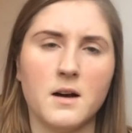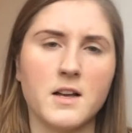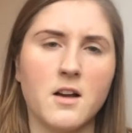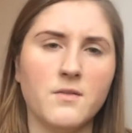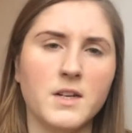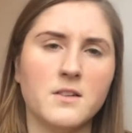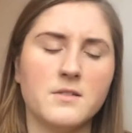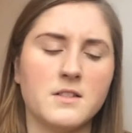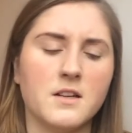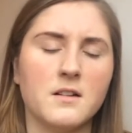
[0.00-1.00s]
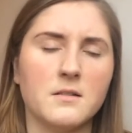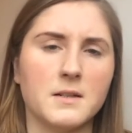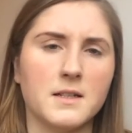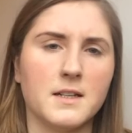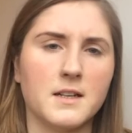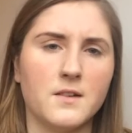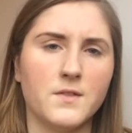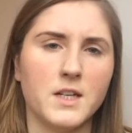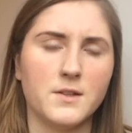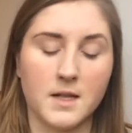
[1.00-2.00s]
I can't really use the dark one, I can't
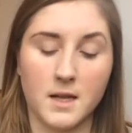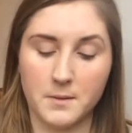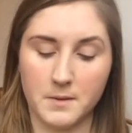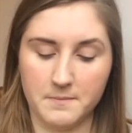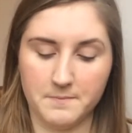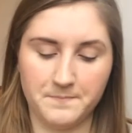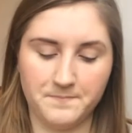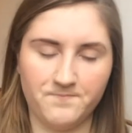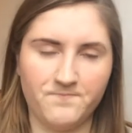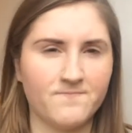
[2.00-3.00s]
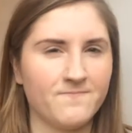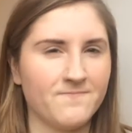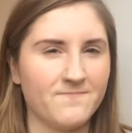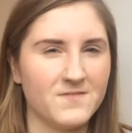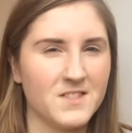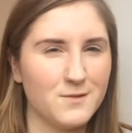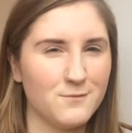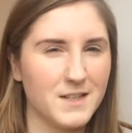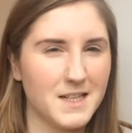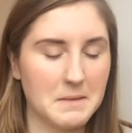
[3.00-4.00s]
really use the light one. It
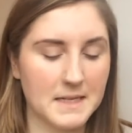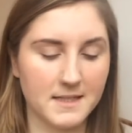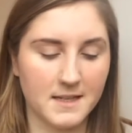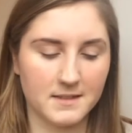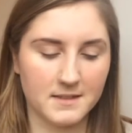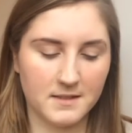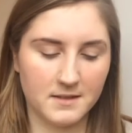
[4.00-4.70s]
doesn't really make sense.